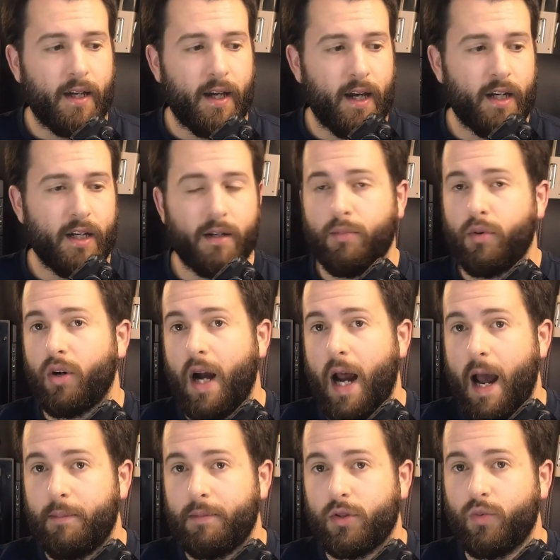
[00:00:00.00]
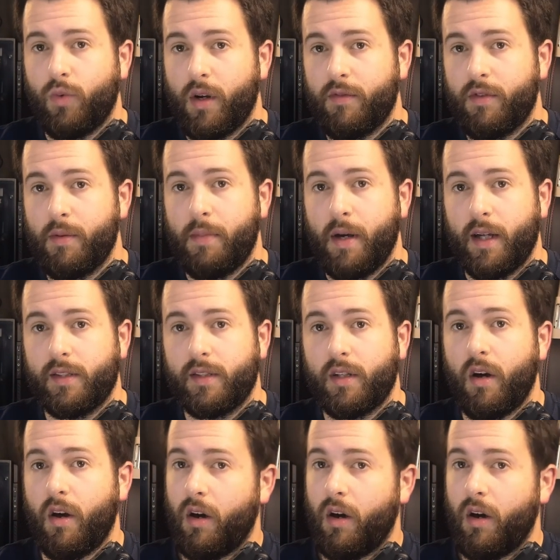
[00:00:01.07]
and perhaps one of the best